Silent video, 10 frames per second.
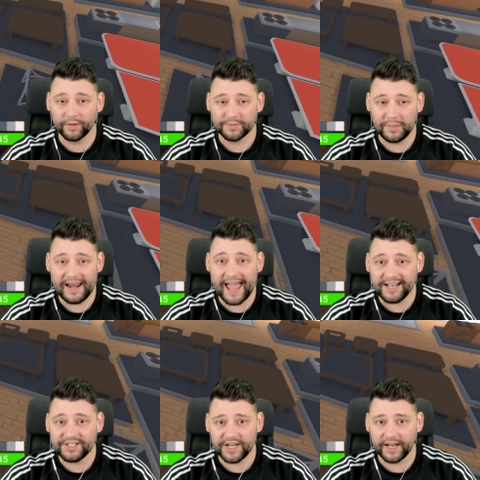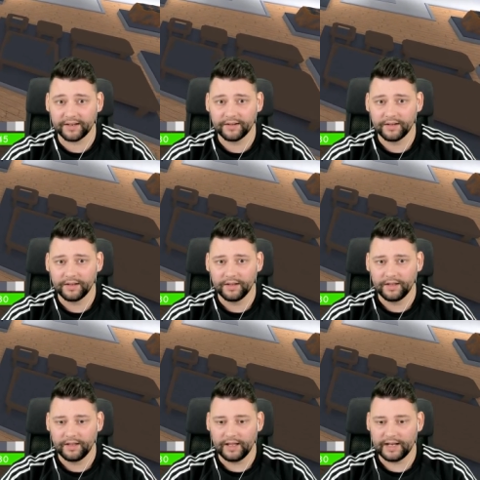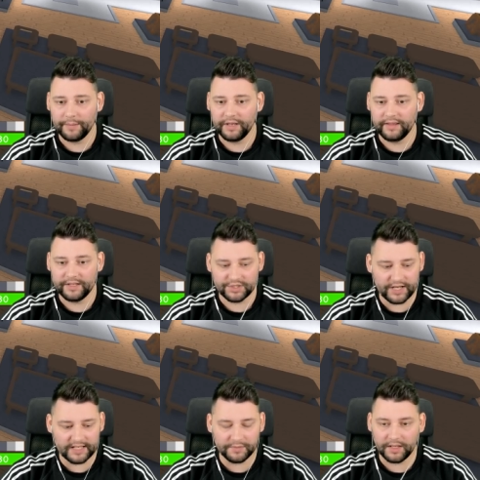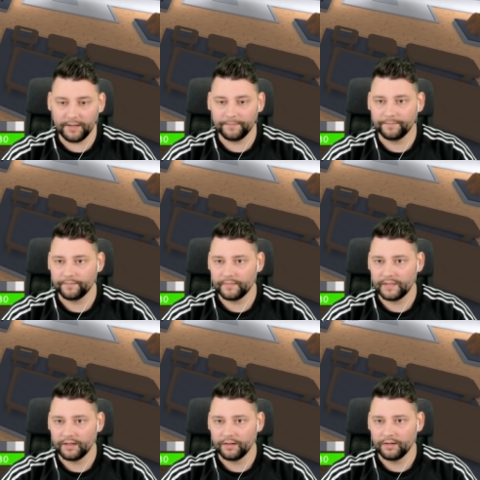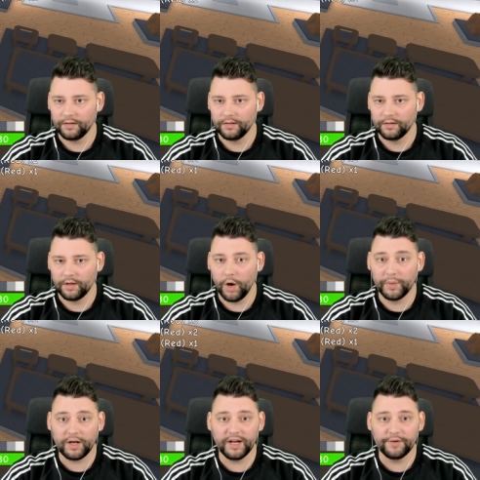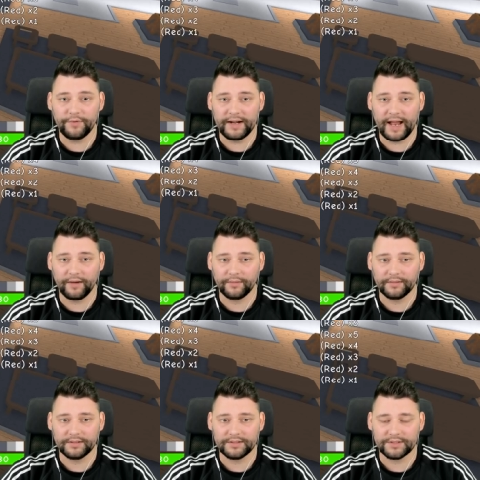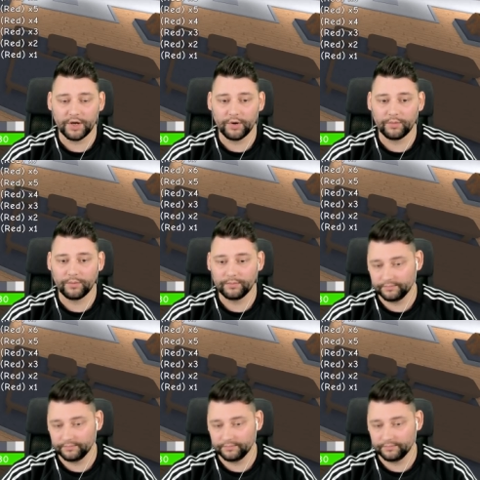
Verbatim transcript: of those. Plenty! And how many of these chairs we got? Oh, we kind of read out. So